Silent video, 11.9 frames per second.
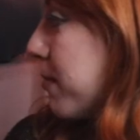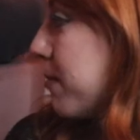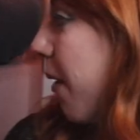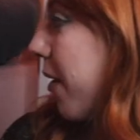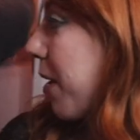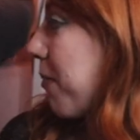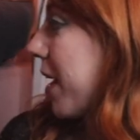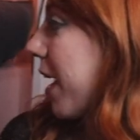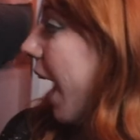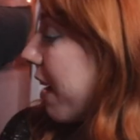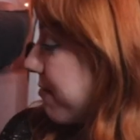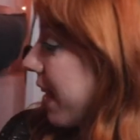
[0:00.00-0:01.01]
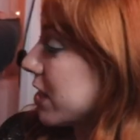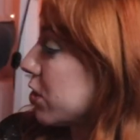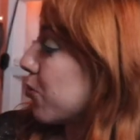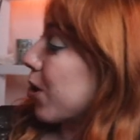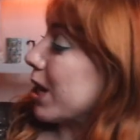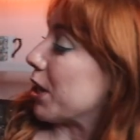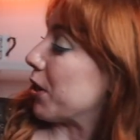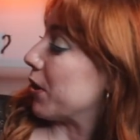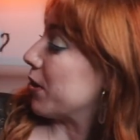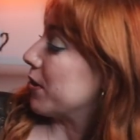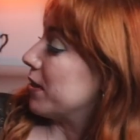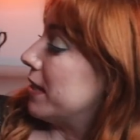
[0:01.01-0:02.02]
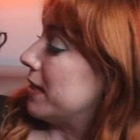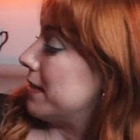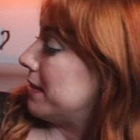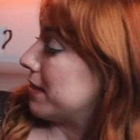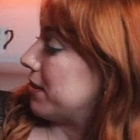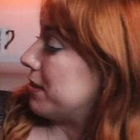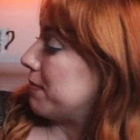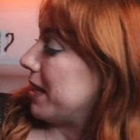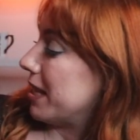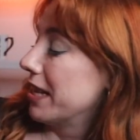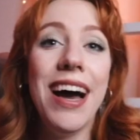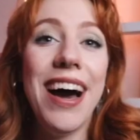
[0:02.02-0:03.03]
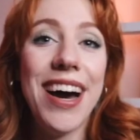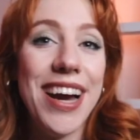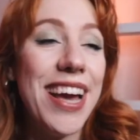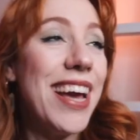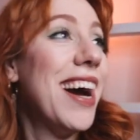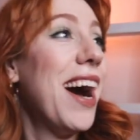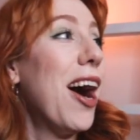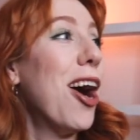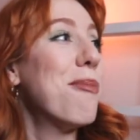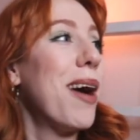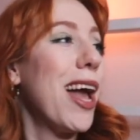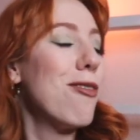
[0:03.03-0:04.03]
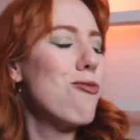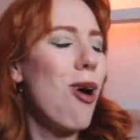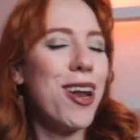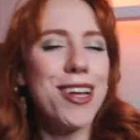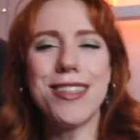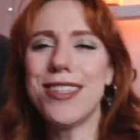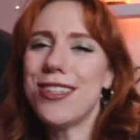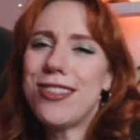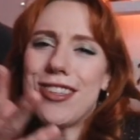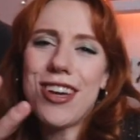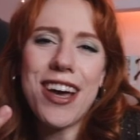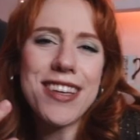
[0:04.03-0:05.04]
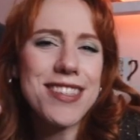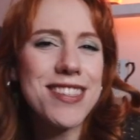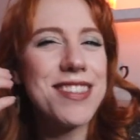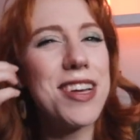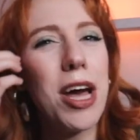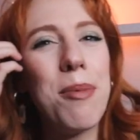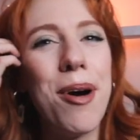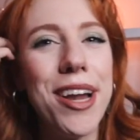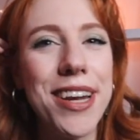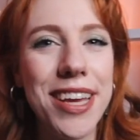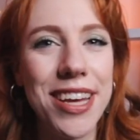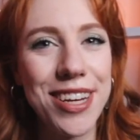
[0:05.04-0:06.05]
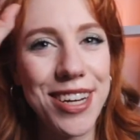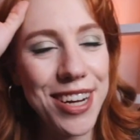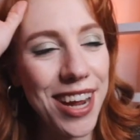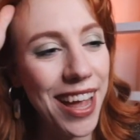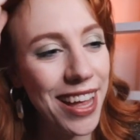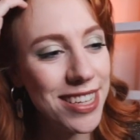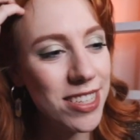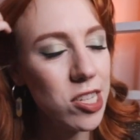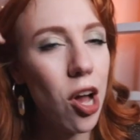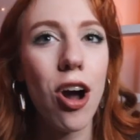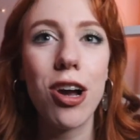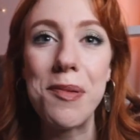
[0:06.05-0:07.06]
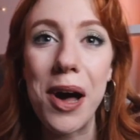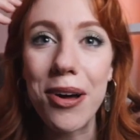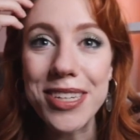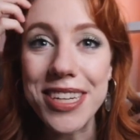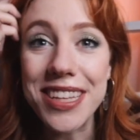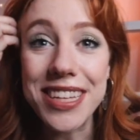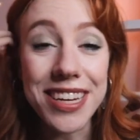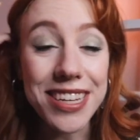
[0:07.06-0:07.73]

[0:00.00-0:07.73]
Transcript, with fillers: keep yelling at me. I fed you earlier. Excuse me. Hi. Um, I wanted to just come on here and talk about the